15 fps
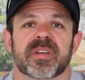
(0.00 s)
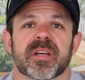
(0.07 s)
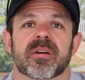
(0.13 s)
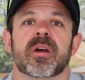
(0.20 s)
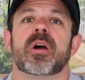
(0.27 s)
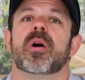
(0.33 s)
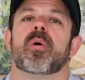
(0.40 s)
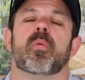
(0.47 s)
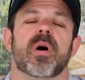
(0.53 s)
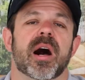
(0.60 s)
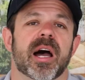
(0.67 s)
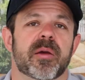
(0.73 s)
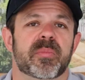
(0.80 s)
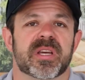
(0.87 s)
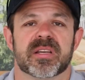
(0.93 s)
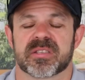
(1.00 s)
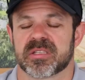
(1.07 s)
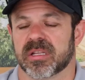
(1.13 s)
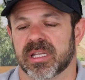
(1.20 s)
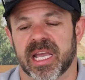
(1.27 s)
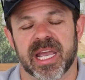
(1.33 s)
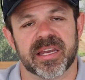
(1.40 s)
here. Why? Because the
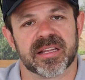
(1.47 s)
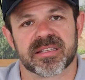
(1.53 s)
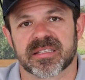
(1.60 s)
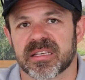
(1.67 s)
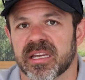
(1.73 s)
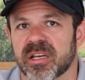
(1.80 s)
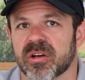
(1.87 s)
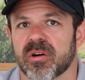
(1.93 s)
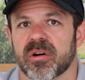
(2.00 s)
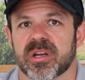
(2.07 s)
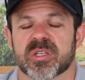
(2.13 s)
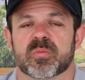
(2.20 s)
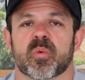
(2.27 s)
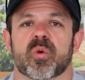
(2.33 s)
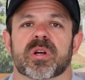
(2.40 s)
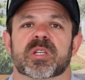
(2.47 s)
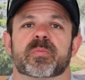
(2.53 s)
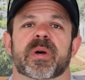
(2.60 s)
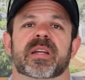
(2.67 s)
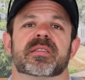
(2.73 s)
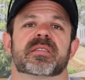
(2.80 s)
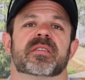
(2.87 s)
land it's sitting on is more
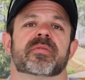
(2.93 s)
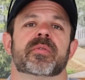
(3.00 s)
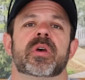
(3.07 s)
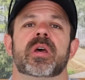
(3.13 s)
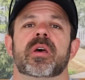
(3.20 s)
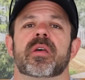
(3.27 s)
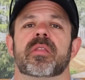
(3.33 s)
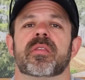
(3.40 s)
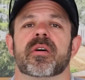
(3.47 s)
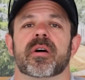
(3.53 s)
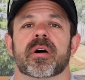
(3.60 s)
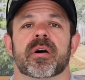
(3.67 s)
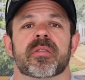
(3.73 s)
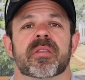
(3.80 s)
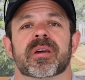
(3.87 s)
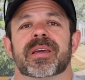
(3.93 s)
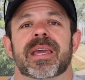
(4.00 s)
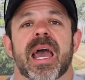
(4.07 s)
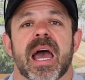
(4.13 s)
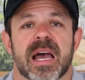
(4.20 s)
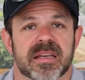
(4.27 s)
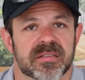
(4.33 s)
expensive. The
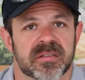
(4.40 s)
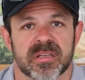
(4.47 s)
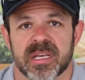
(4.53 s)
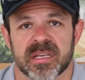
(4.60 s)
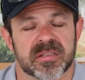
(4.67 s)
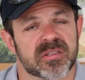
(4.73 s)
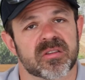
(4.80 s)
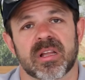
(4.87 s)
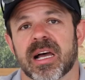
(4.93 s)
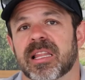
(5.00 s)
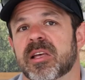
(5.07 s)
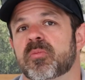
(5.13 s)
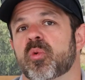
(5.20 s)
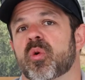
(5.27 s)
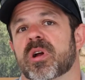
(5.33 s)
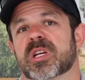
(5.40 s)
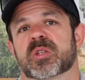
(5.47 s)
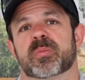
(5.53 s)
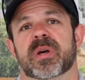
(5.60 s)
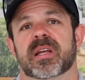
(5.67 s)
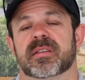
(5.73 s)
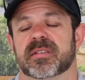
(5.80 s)
gas is slightly more
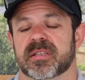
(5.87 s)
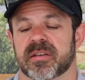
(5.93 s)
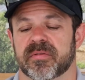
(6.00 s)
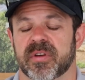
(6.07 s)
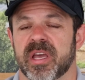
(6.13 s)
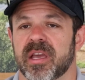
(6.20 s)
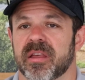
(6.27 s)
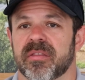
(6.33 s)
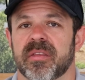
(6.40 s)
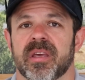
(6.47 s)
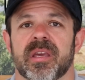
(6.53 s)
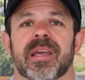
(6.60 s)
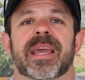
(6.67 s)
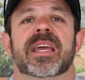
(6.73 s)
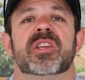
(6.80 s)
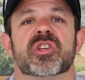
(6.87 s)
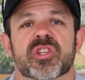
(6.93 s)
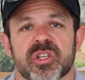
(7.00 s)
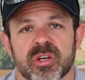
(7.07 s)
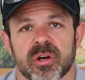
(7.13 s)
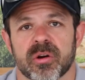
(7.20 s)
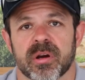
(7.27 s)
expensive. The
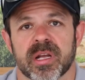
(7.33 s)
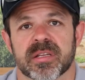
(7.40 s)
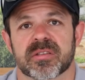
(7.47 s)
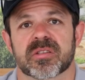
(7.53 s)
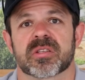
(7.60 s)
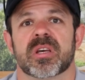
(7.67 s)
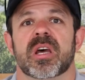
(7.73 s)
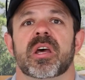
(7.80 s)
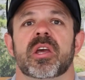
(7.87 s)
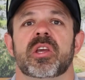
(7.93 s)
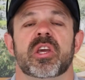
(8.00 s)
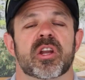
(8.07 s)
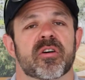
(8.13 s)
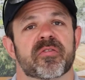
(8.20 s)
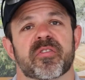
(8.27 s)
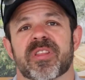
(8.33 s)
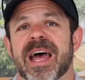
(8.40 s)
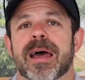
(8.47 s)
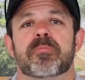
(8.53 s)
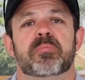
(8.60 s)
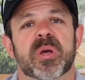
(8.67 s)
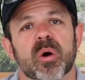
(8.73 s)
insurance, for
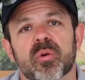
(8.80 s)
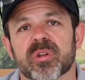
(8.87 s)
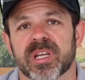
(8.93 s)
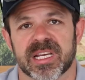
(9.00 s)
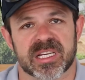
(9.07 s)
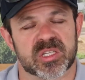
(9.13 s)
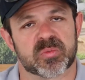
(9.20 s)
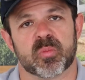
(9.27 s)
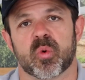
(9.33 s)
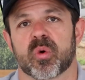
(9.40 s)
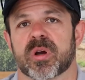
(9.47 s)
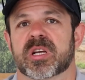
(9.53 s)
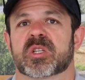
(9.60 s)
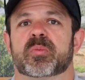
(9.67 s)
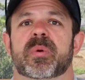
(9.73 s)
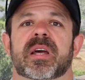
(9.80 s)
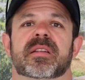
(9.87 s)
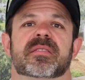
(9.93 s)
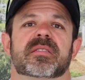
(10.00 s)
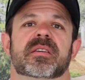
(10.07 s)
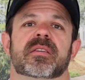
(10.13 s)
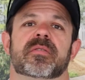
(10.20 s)
that building is more
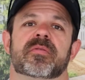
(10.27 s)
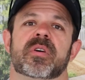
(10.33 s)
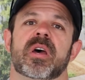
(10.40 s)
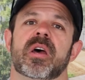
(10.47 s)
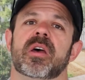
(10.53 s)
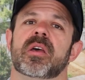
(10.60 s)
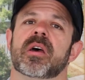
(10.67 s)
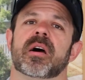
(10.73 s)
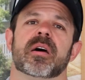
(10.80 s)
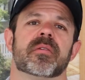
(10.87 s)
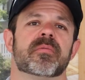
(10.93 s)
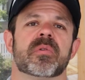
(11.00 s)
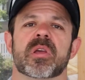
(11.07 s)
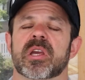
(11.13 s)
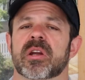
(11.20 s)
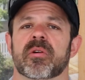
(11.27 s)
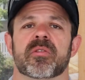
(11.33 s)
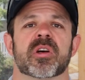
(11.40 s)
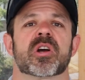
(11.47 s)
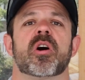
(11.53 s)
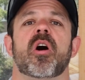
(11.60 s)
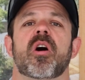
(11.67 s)
expensive.
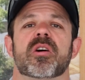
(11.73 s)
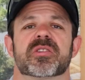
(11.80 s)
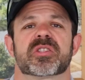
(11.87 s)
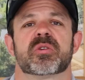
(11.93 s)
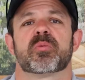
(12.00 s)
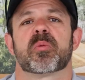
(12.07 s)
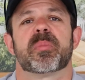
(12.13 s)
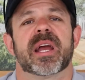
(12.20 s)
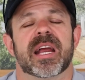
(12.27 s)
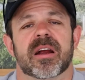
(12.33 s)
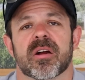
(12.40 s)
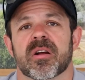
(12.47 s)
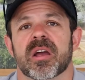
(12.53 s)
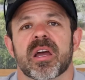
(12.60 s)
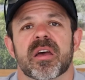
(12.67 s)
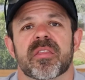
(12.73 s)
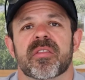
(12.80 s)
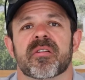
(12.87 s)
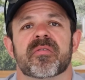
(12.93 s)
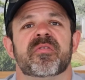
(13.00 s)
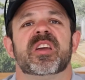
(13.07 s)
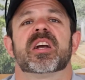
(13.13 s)
The cost to repair
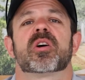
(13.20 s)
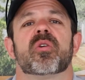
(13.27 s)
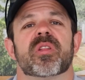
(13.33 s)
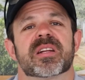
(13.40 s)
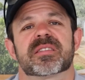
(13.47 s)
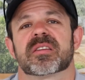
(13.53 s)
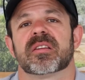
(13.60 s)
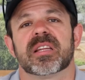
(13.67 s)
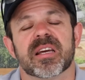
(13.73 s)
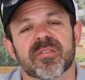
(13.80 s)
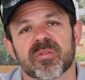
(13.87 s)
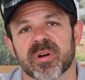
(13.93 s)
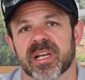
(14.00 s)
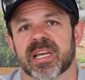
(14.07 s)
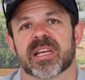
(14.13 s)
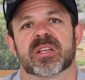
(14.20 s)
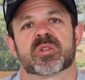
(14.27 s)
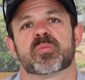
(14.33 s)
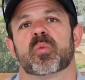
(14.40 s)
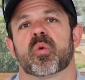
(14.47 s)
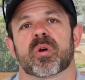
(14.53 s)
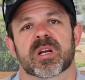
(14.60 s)
the vehicle that's delivering it is
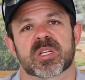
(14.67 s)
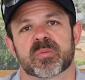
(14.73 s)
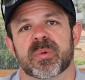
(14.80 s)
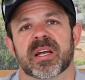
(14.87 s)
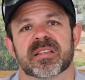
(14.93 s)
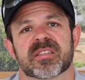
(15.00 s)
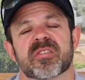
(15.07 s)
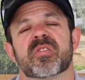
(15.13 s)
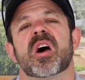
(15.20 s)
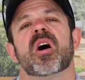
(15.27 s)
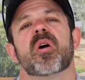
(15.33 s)
more expensive.